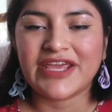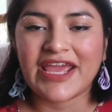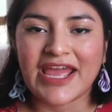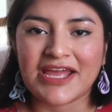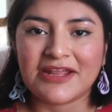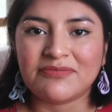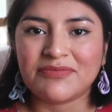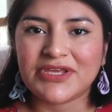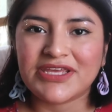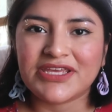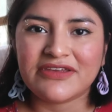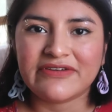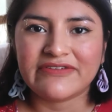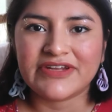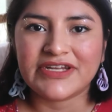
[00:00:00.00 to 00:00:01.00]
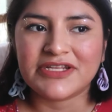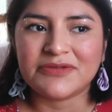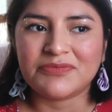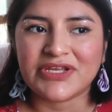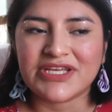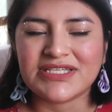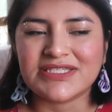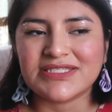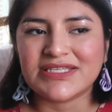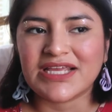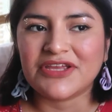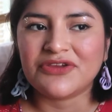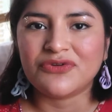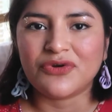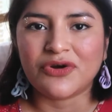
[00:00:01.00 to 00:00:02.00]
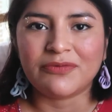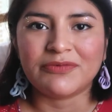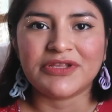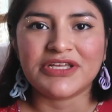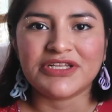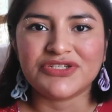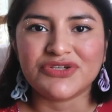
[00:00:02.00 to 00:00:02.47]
can be even in places that you normally